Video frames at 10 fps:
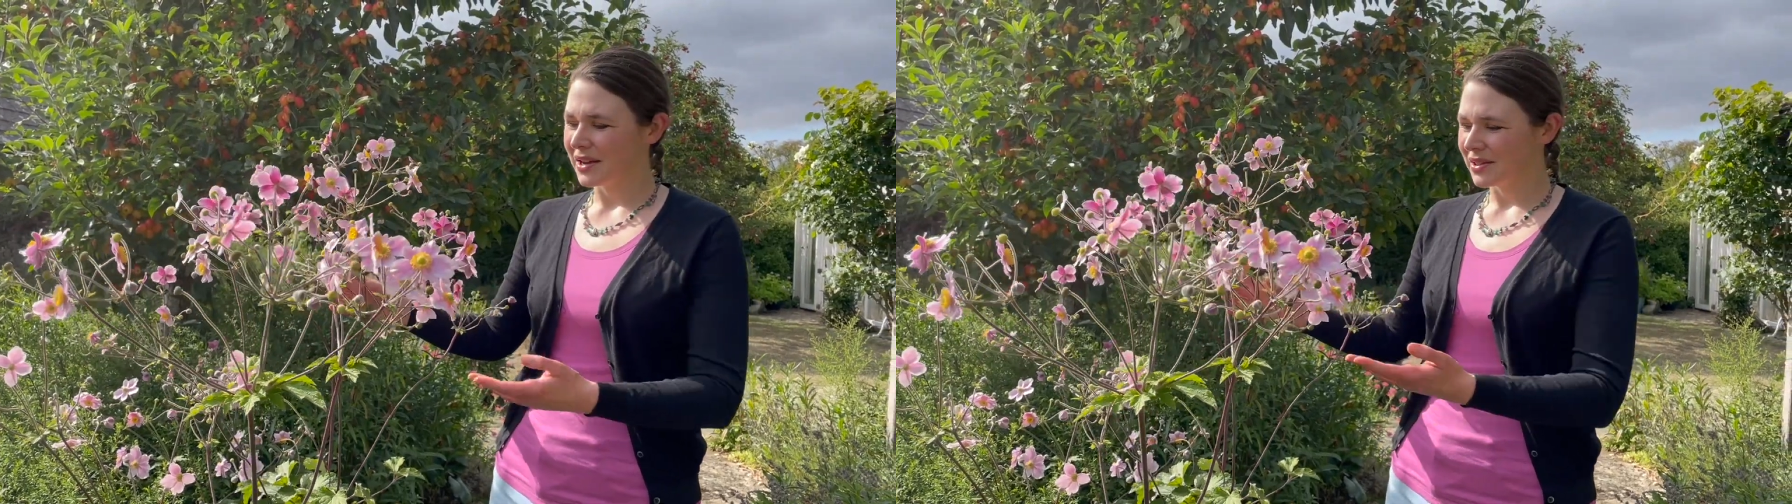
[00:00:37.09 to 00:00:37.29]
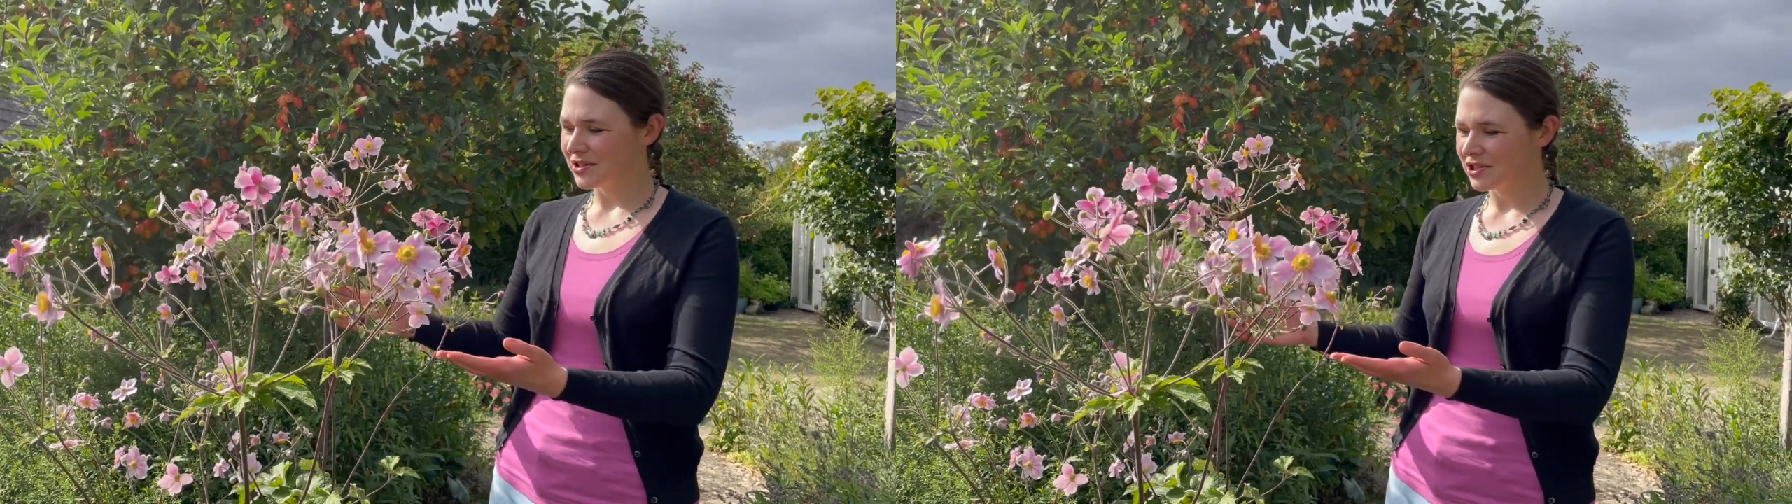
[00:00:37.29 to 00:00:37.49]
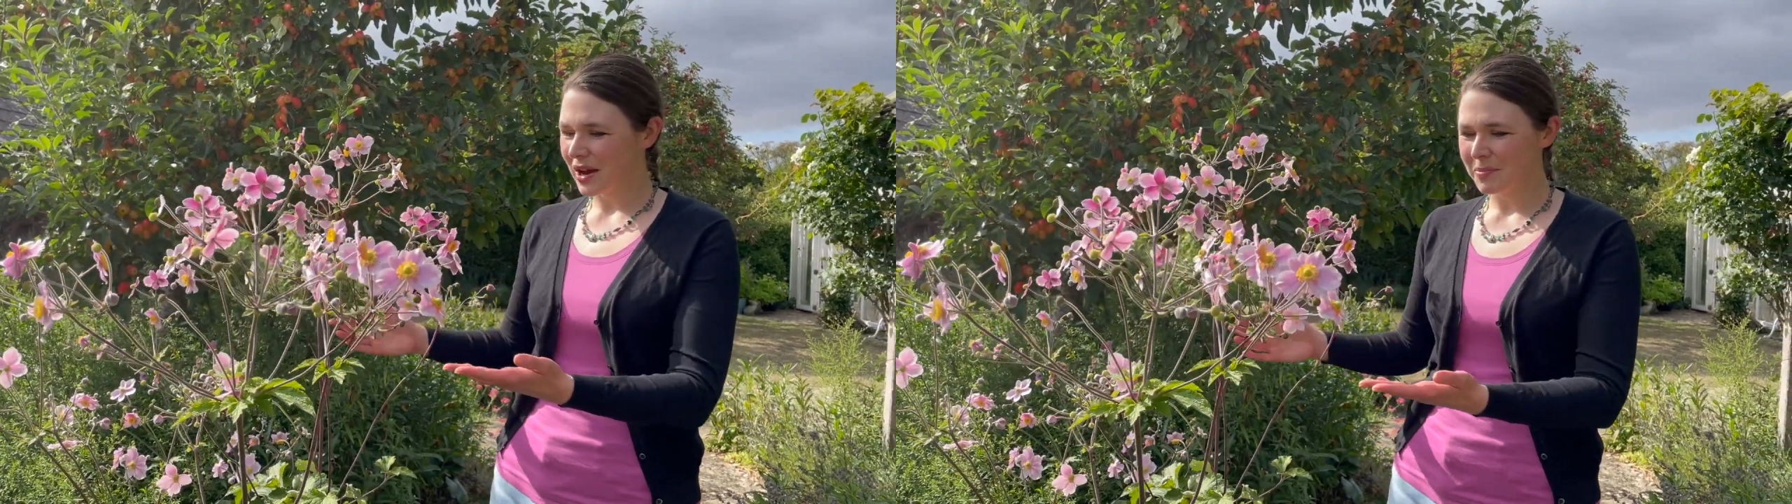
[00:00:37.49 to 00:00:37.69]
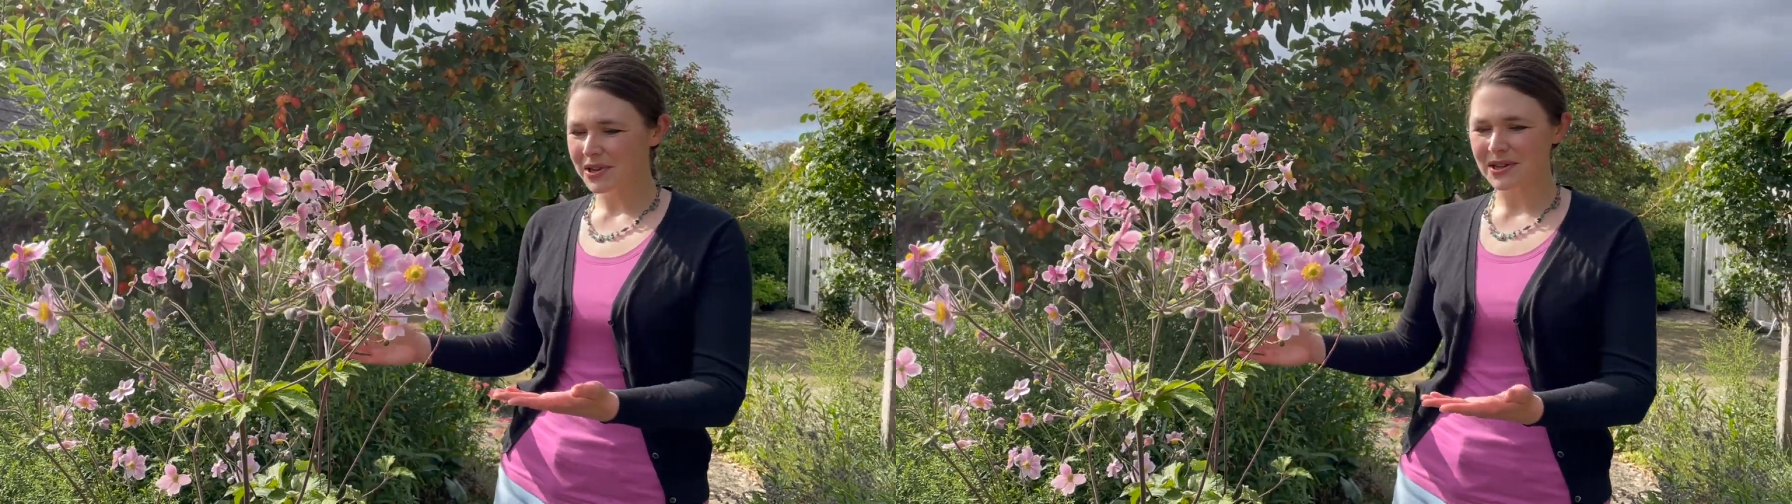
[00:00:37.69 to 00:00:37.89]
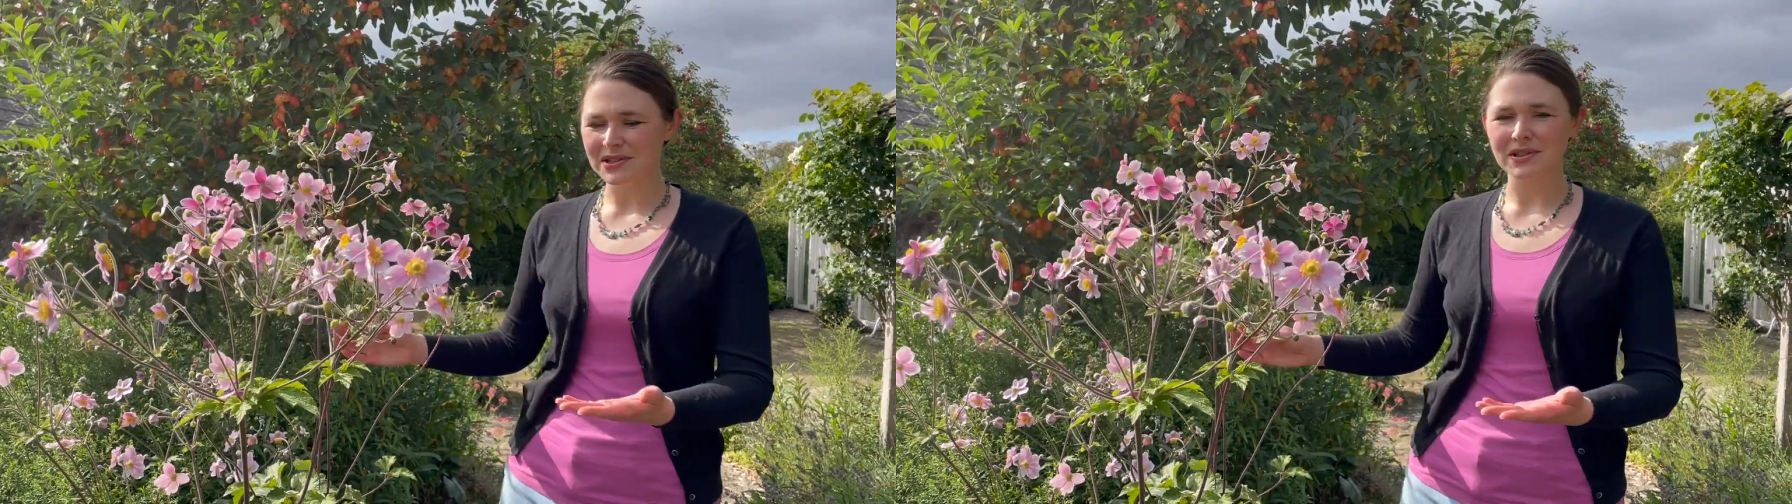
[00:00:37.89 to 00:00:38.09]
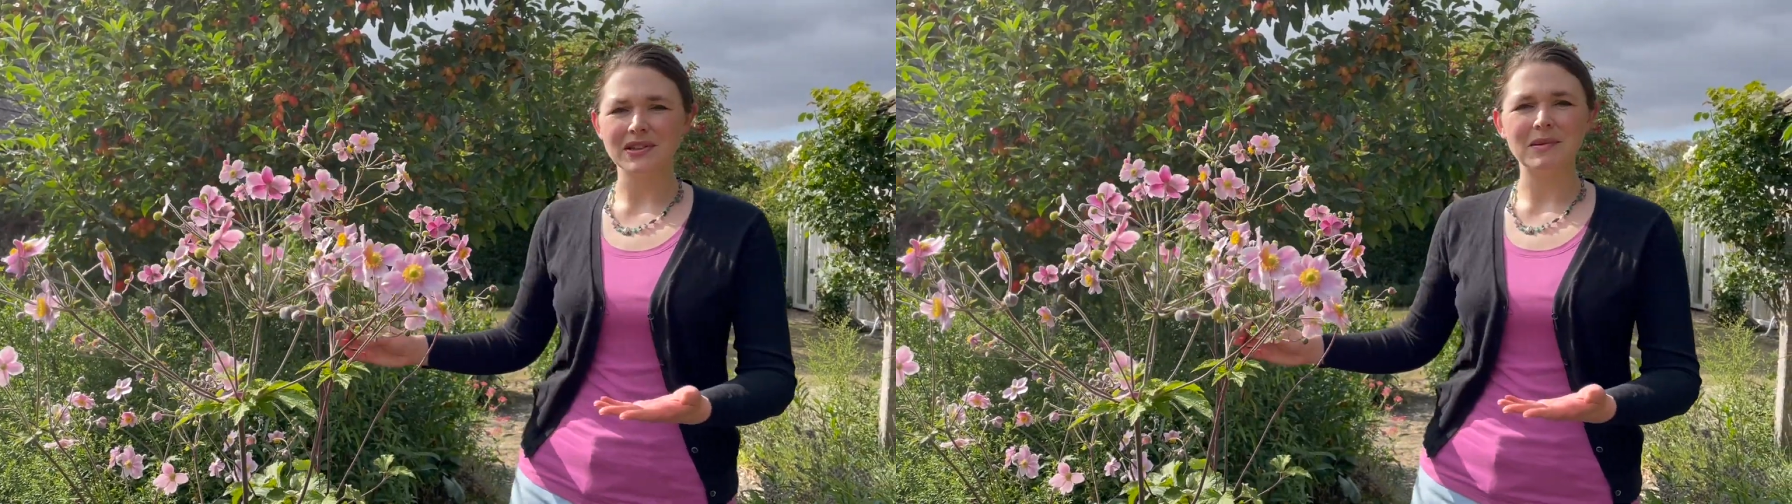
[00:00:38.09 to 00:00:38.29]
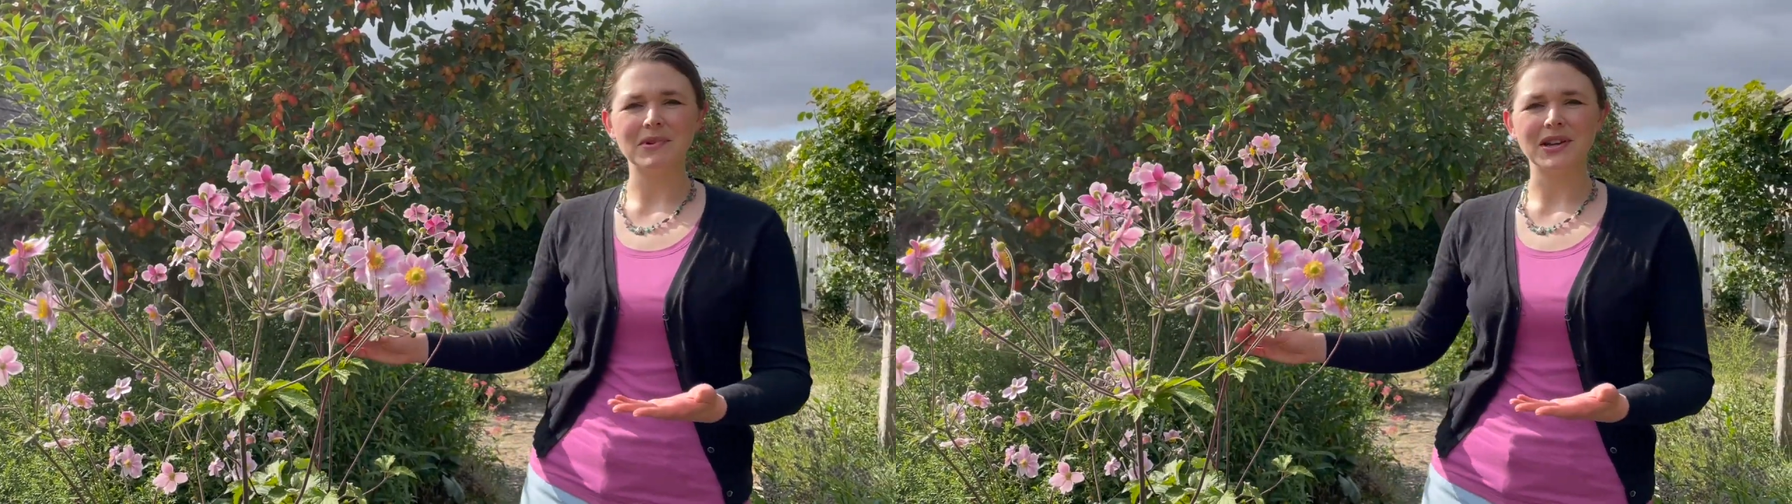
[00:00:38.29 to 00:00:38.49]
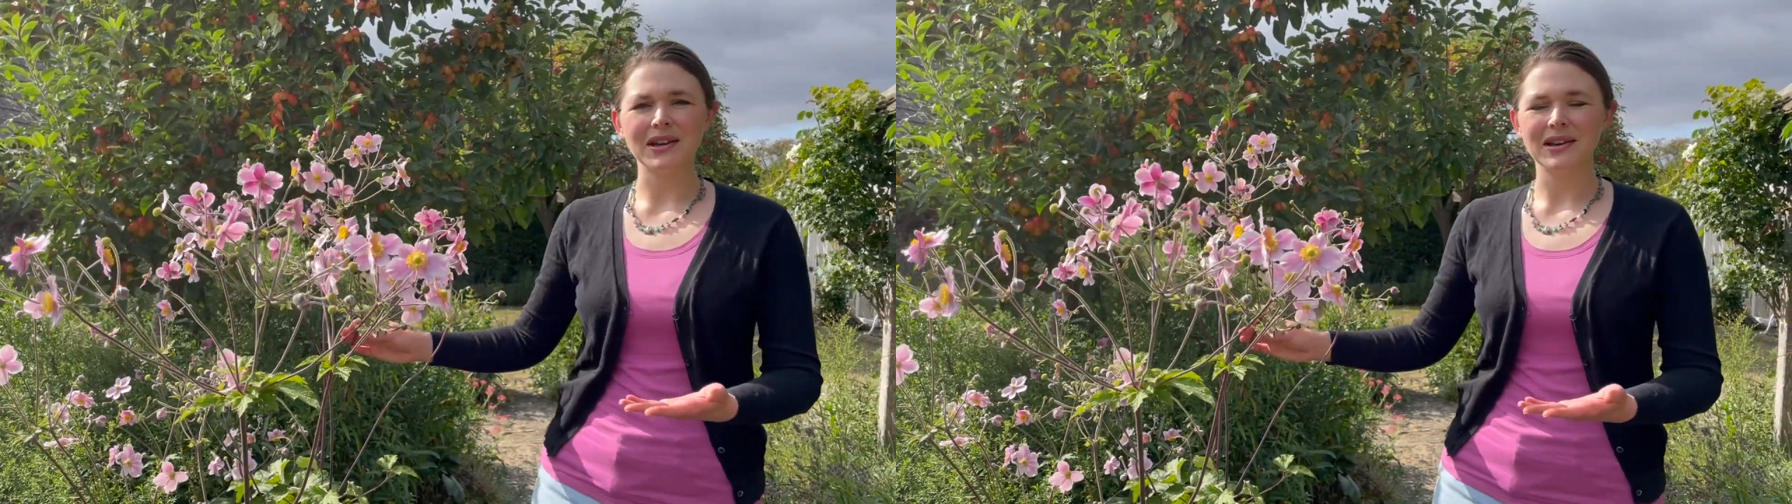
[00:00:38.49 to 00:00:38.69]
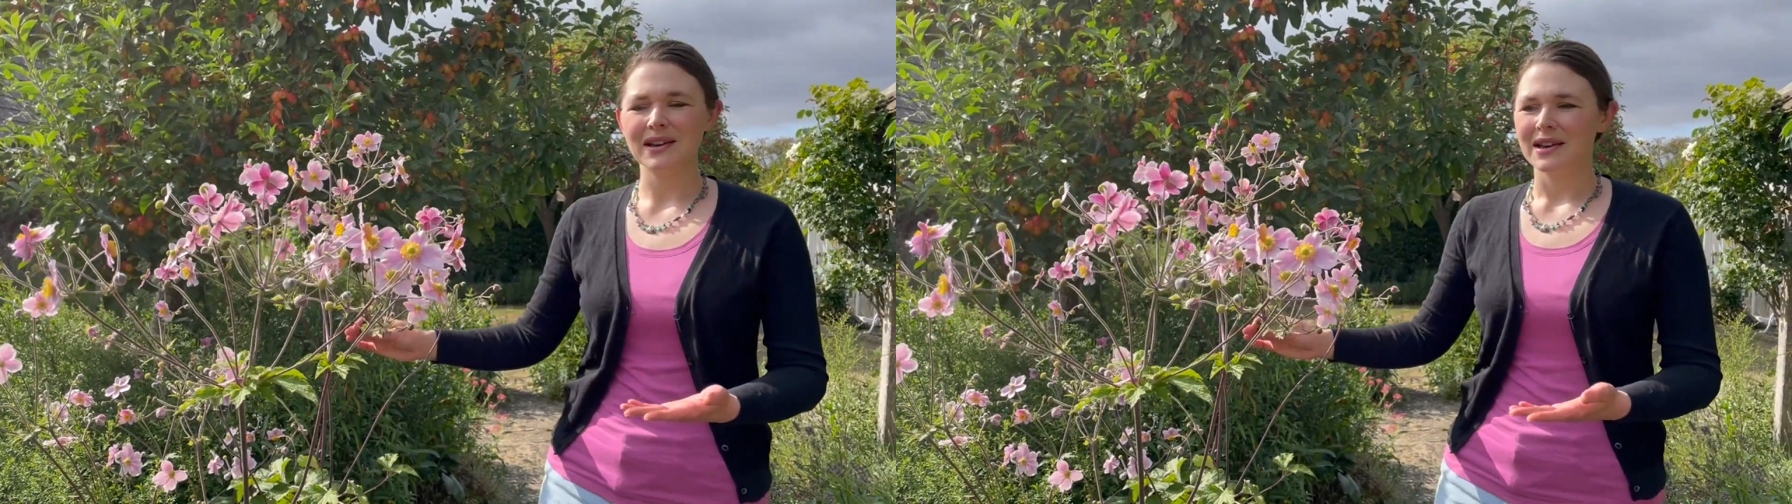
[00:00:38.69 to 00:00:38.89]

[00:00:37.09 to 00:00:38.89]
The Japanese anemone